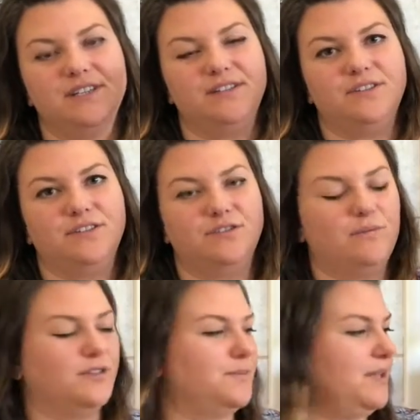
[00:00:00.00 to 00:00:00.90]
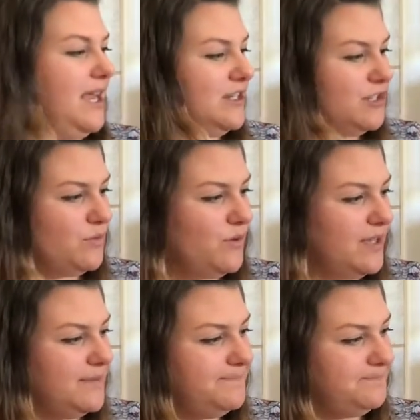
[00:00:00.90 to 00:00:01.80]
There's also a multiplication
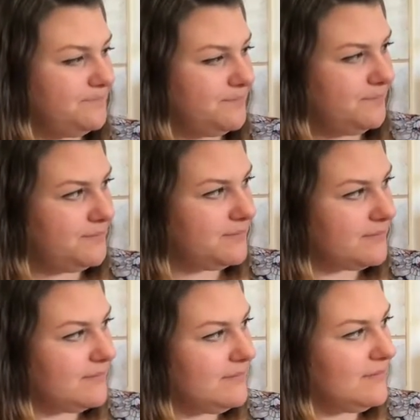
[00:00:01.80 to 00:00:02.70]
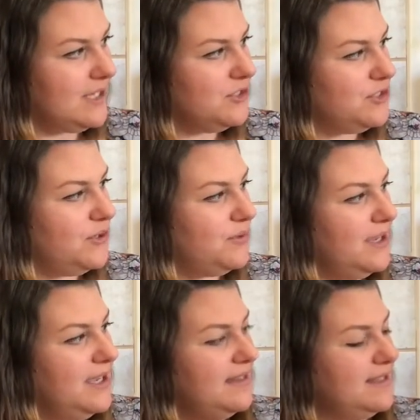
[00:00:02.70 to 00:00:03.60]
one. So
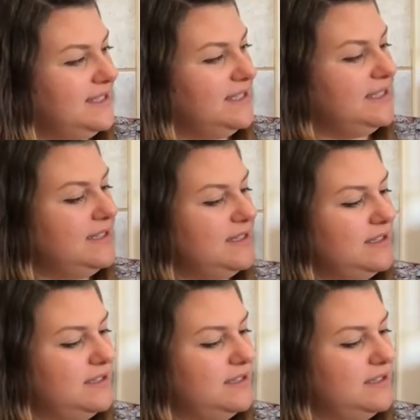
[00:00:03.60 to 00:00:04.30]
this is